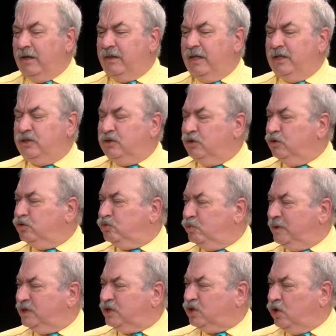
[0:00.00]
do they choose
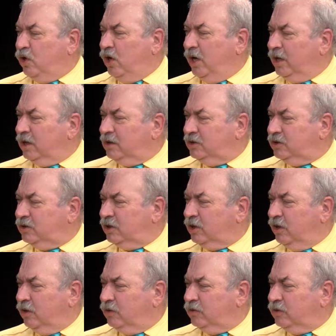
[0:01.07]
which college to
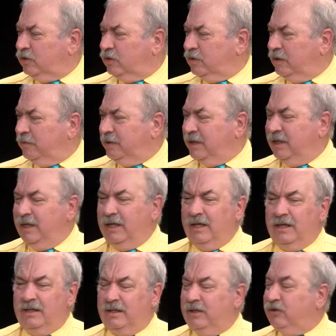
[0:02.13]
go to?
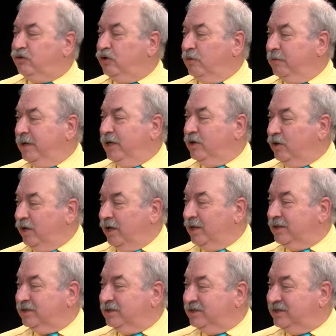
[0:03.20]
There's so many
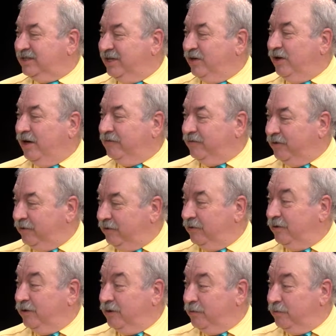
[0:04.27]
colleges that offer
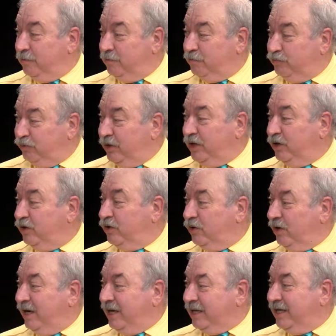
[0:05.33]
pretty good
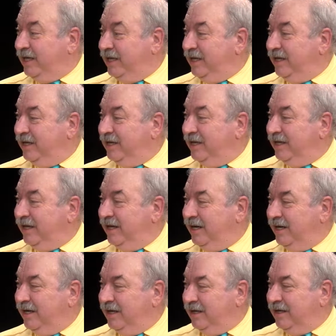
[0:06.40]
hockey.
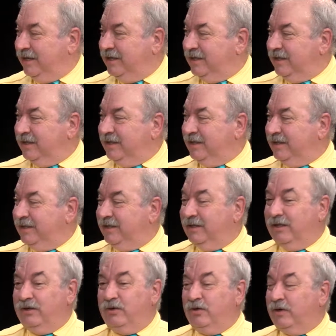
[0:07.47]
in
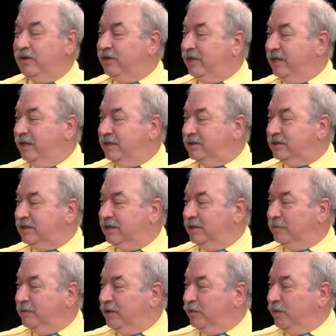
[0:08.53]
the Northeast and
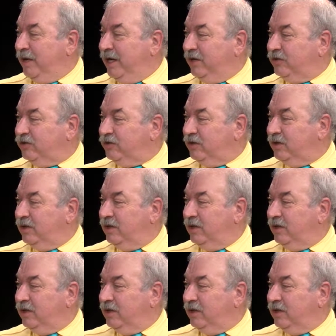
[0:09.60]
the Midwest.